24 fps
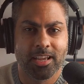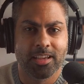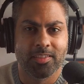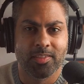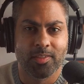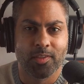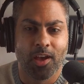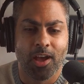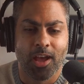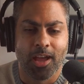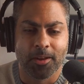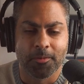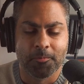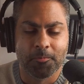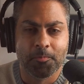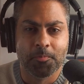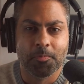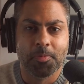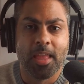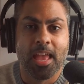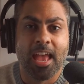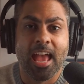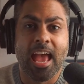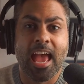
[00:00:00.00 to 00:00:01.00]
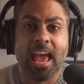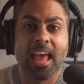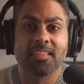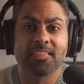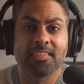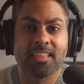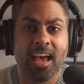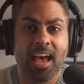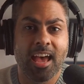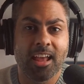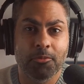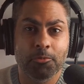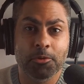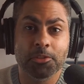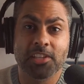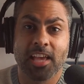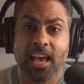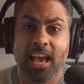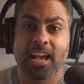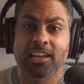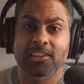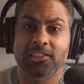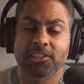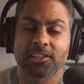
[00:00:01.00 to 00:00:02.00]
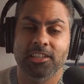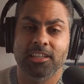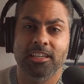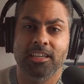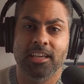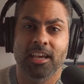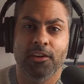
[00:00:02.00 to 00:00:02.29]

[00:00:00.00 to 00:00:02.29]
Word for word: thought. And that was actually